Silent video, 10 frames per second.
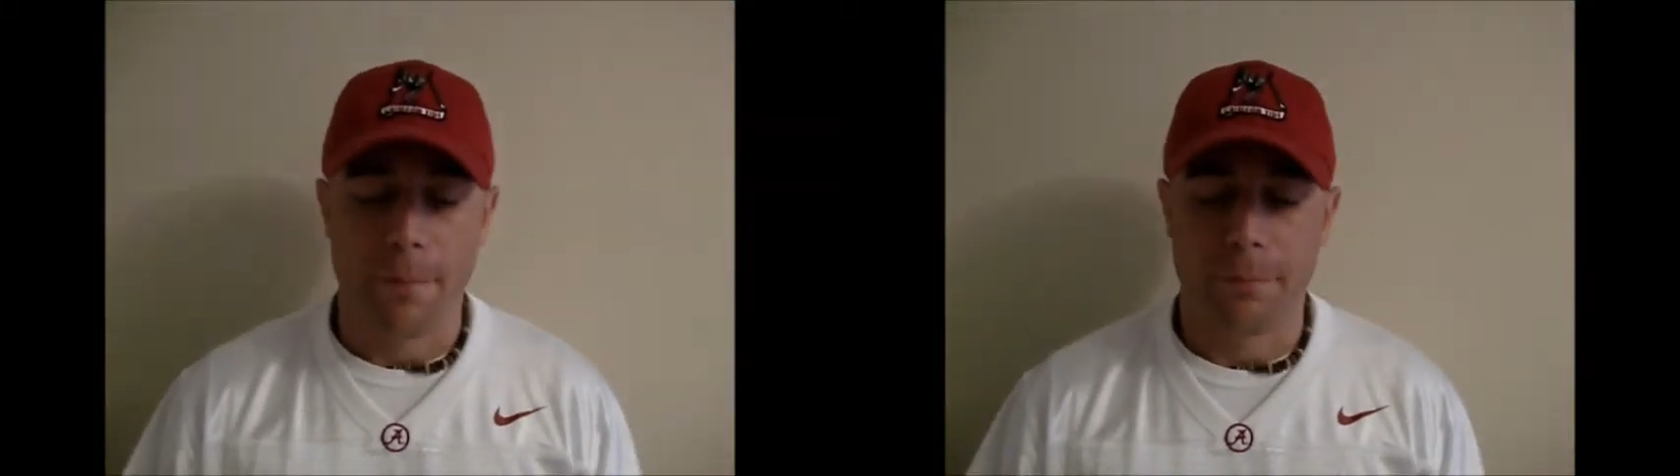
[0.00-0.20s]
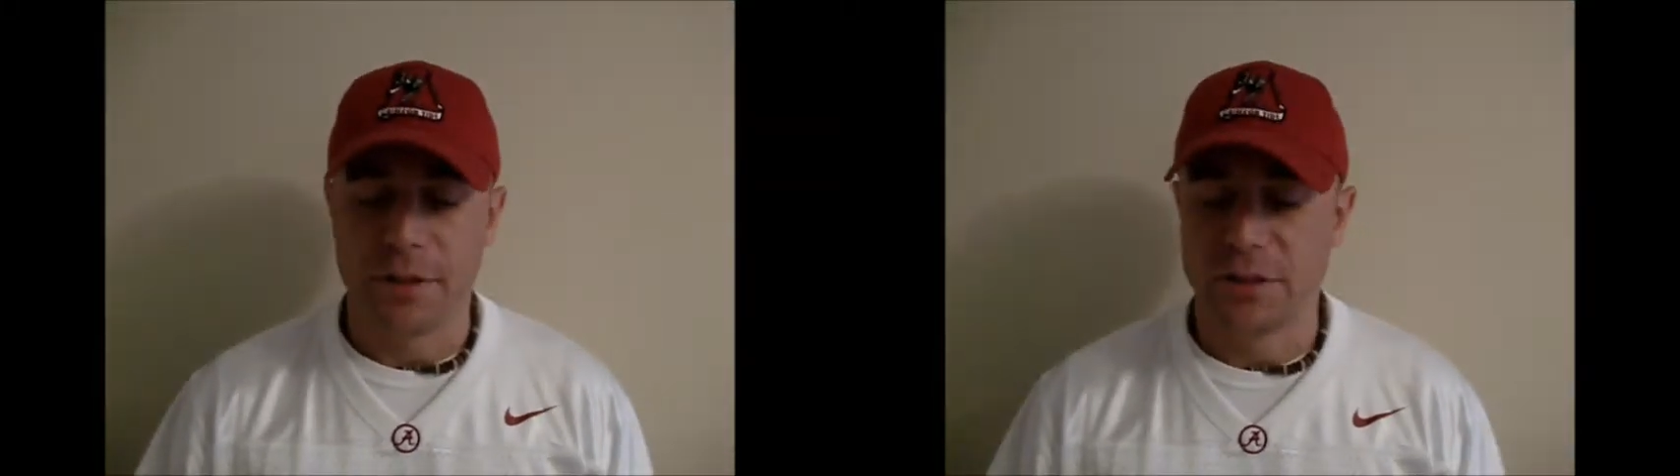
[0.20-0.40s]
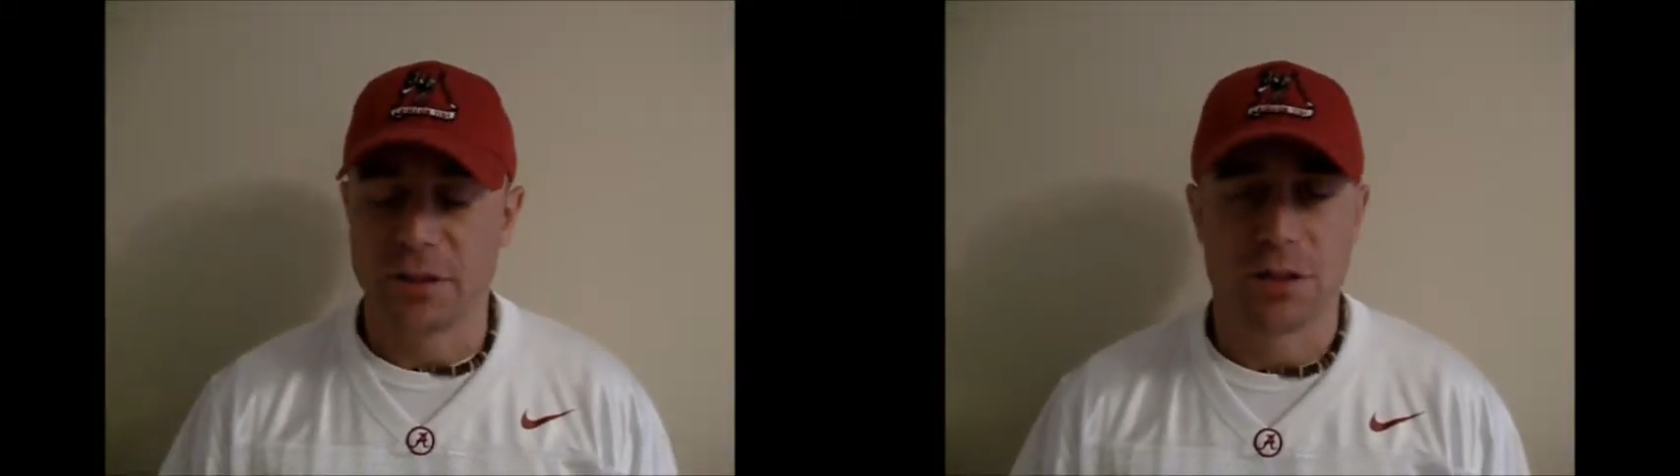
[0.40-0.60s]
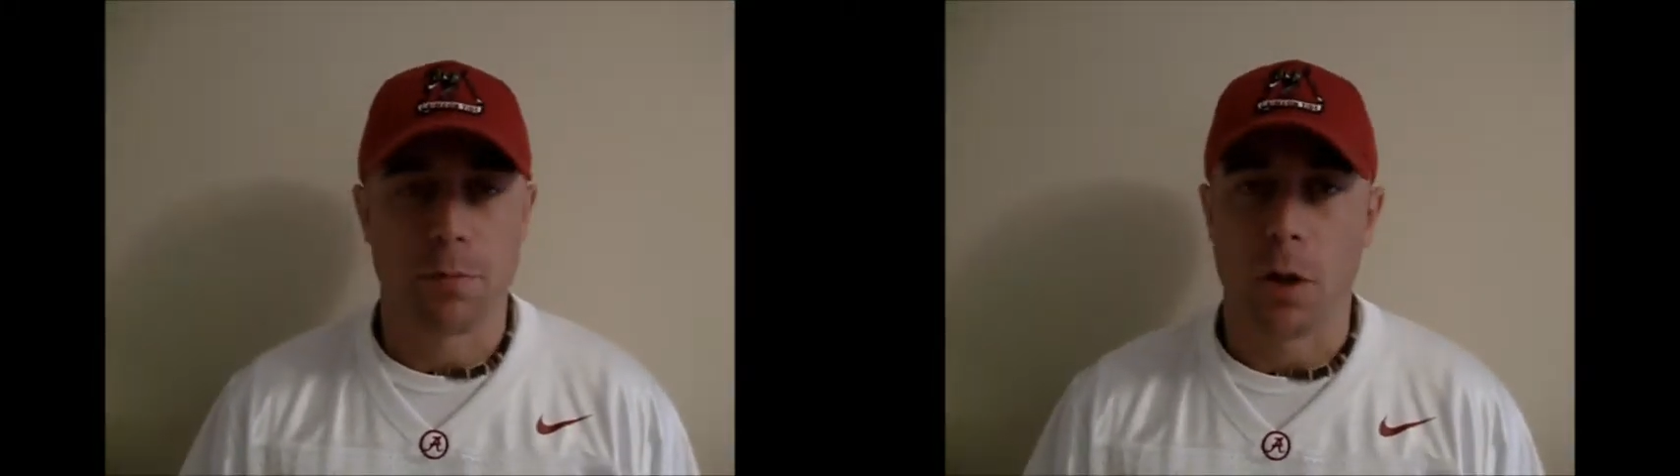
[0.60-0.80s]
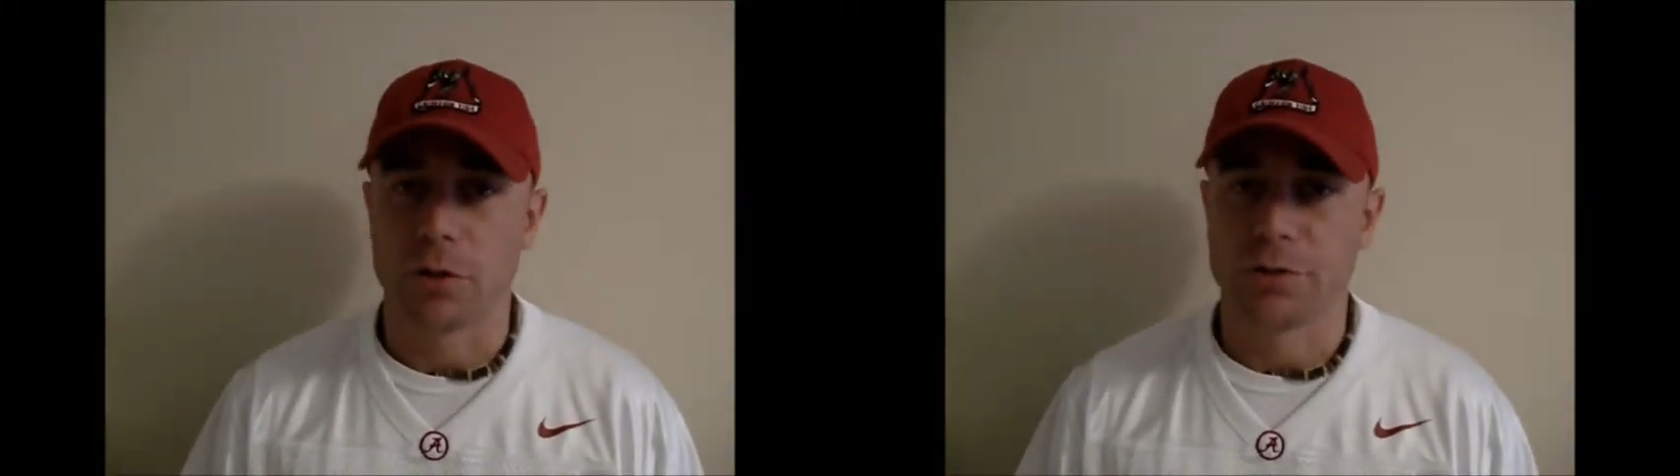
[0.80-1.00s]
It's just a
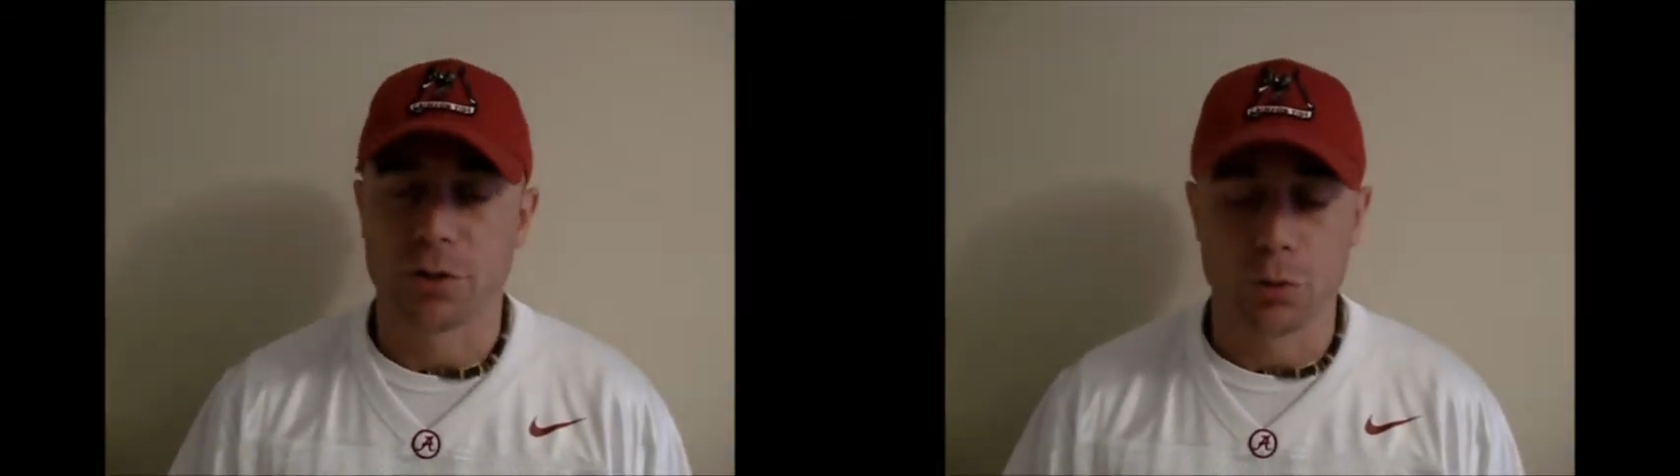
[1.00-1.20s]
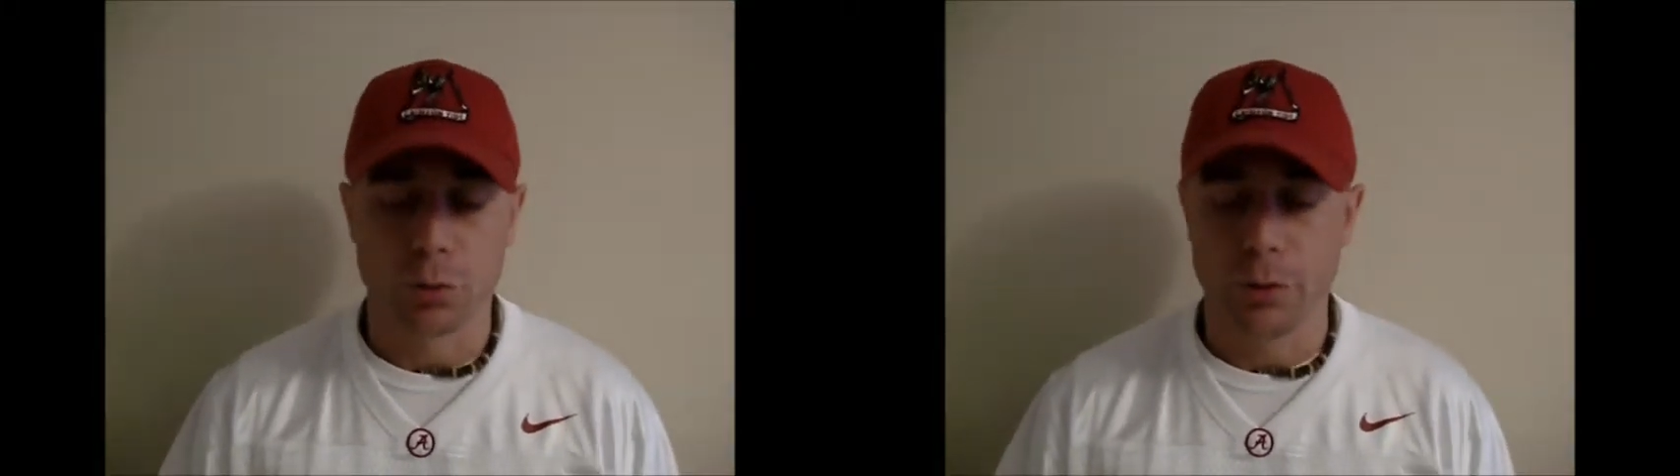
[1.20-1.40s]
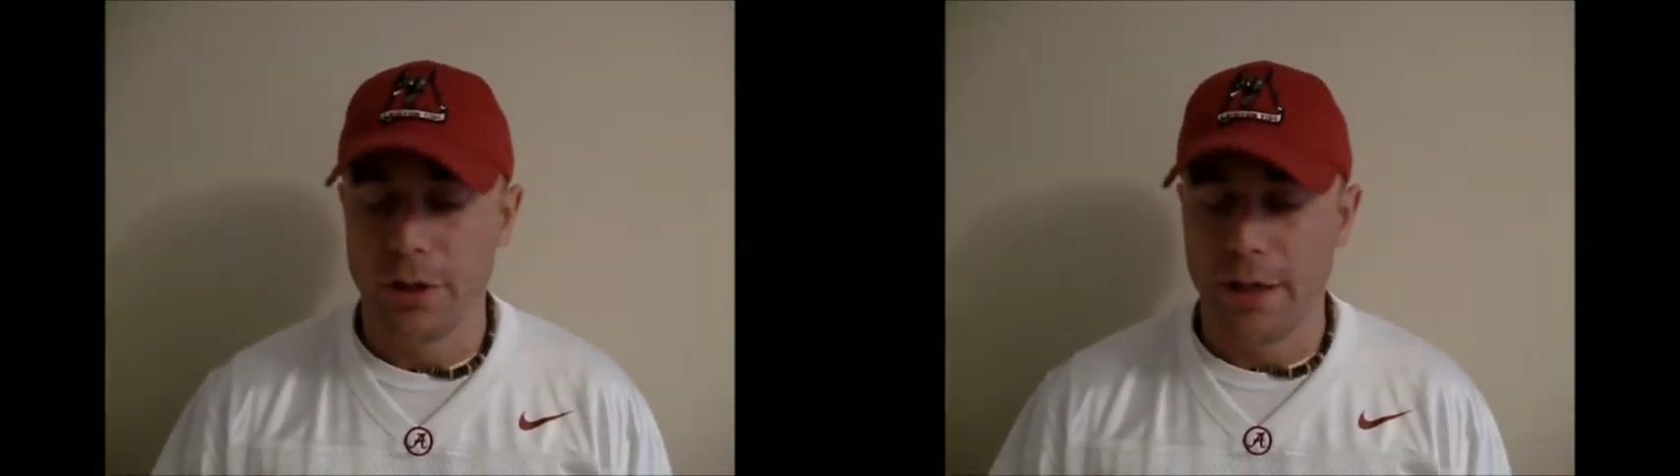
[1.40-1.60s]
smaller school,